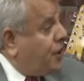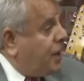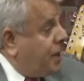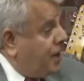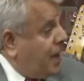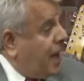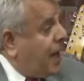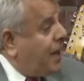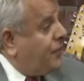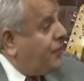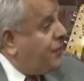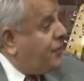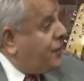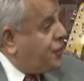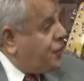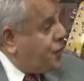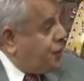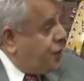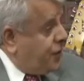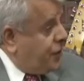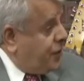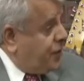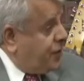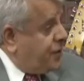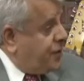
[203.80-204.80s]
Life
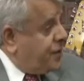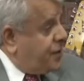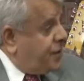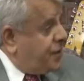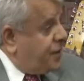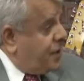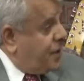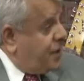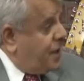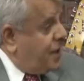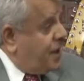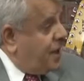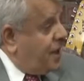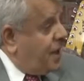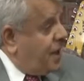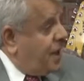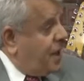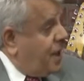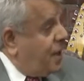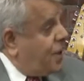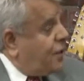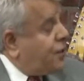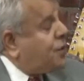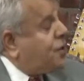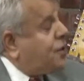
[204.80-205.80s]
Insurance.
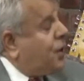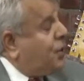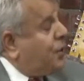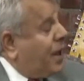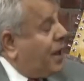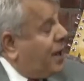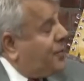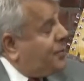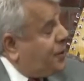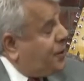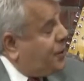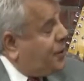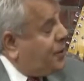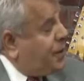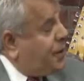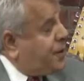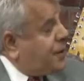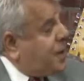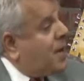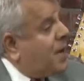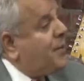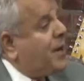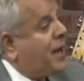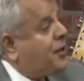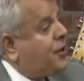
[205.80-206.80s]
So what I'm doing
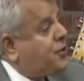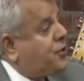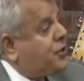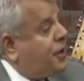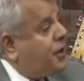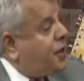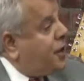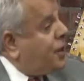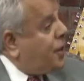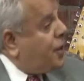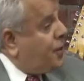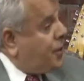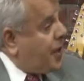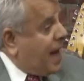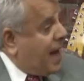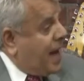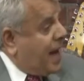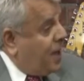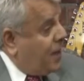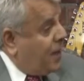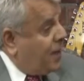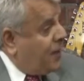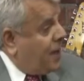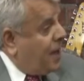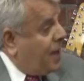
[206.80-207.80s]
is I'm actually going
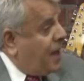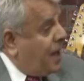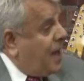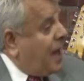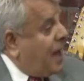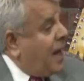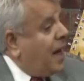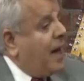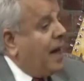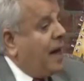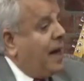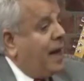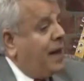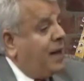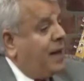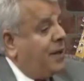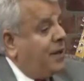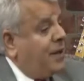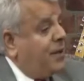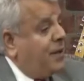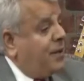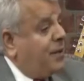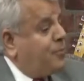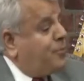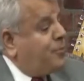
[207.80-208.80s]
out
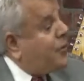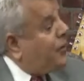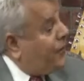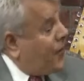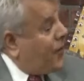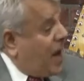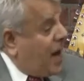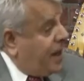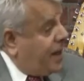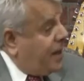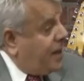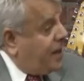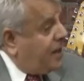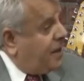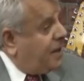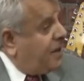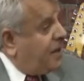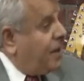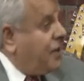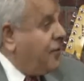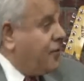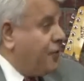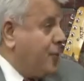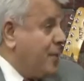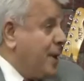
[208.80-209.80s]
and providing
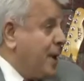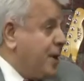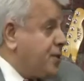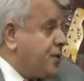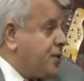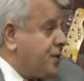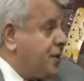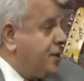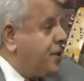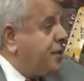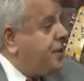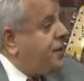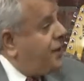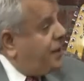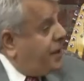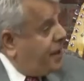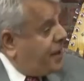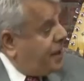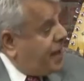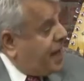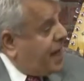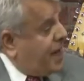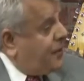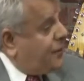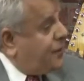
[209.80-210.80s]
information to the
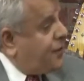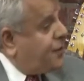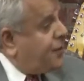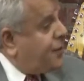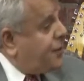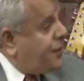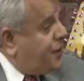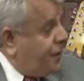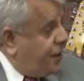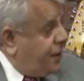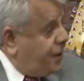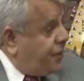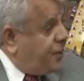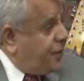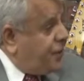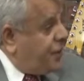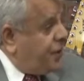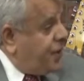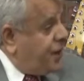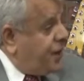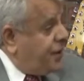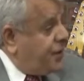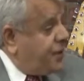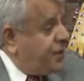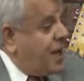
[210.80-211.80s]
accountants, to the
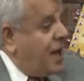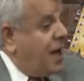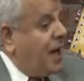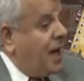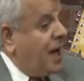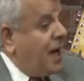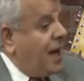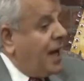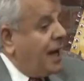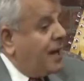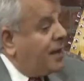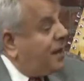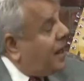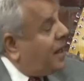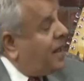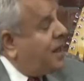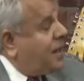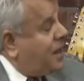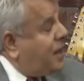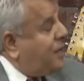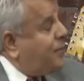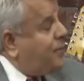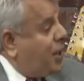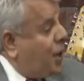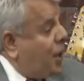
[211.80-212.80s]
attorneys, and
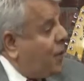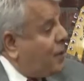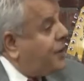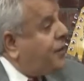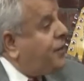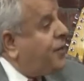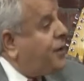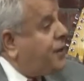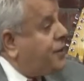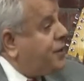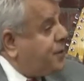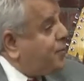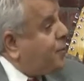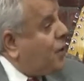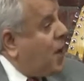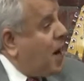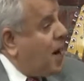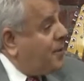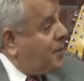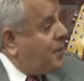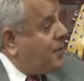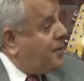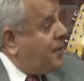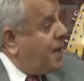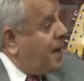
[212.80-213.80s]
letting them know that there's a
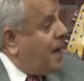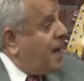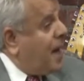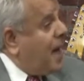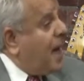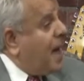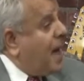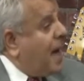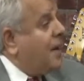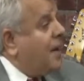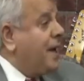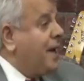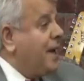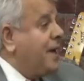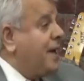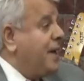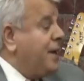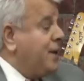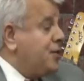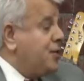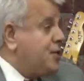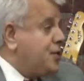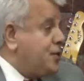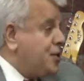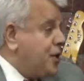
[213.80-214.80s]
problem and that
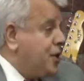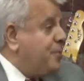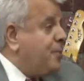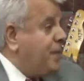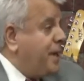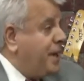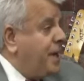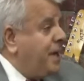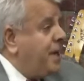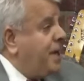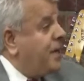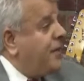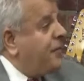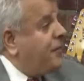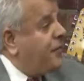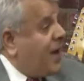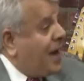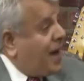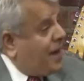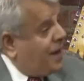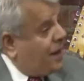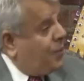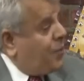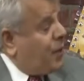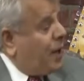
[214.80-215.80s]
it should be
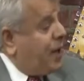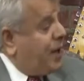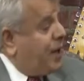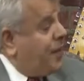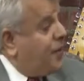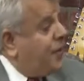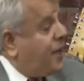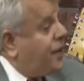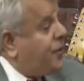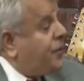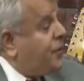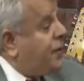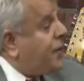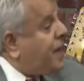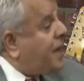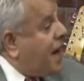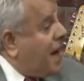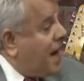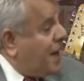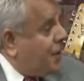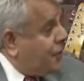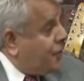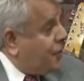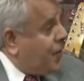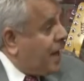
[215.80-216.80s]
evaluated, that their
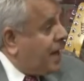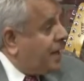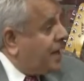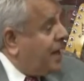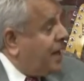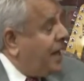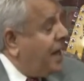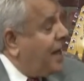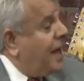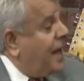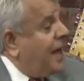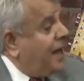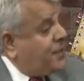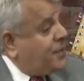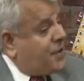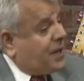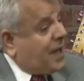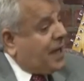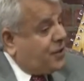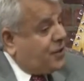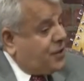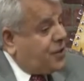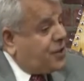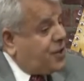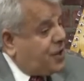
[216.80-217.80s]
contract is
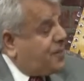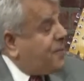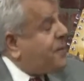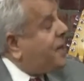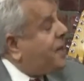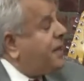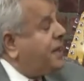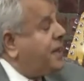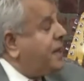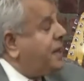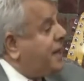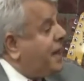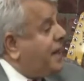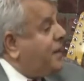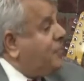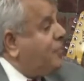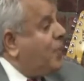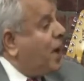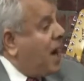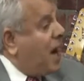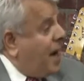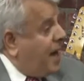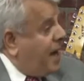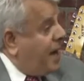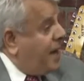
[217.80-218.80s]
not just something that they
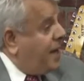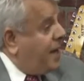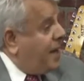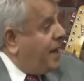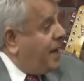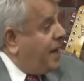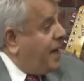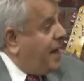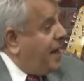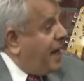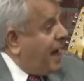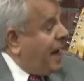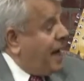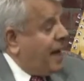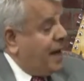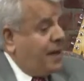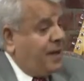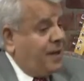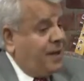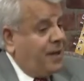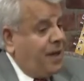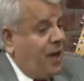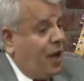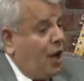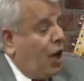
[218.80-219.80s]
buy
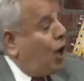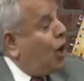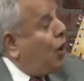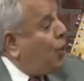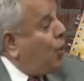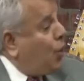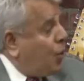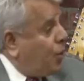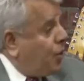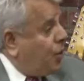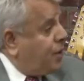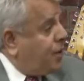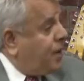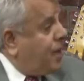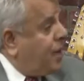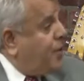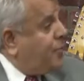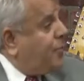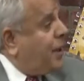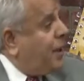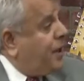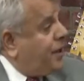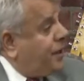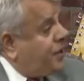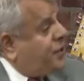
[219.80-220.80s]
and hold,
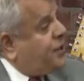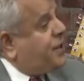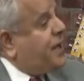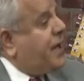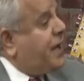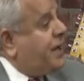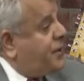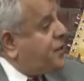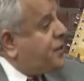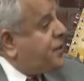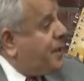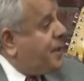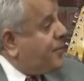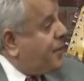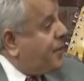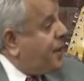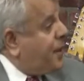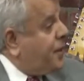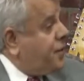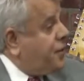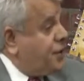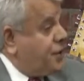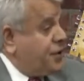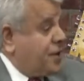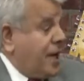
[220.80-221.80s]
but instead it's
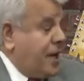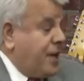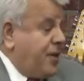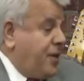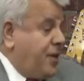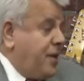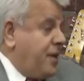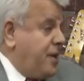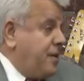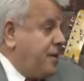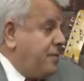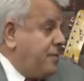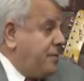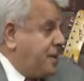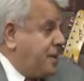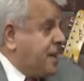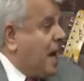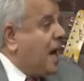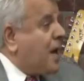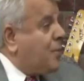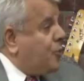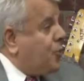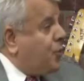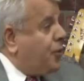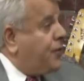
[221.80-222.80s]
something just like their
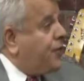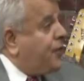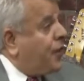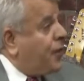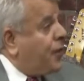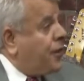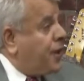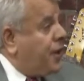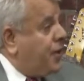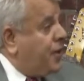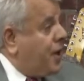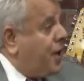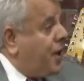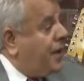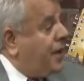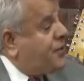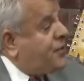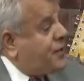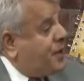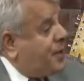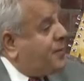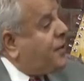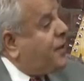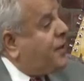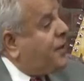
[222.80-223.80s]
stock portfolio. Right.
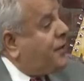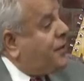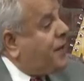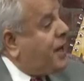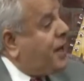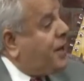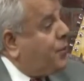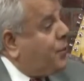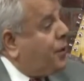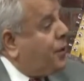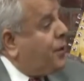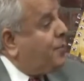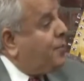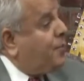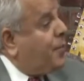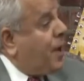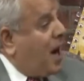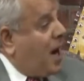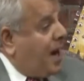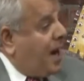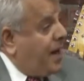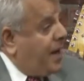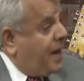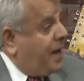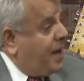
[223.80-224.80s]
It's something that they would
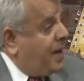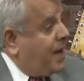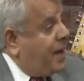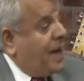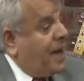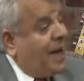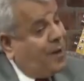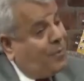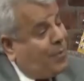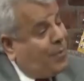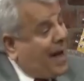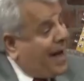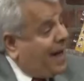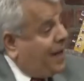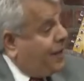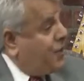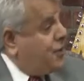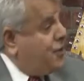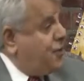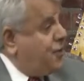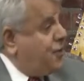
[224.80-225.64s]
buy and manage.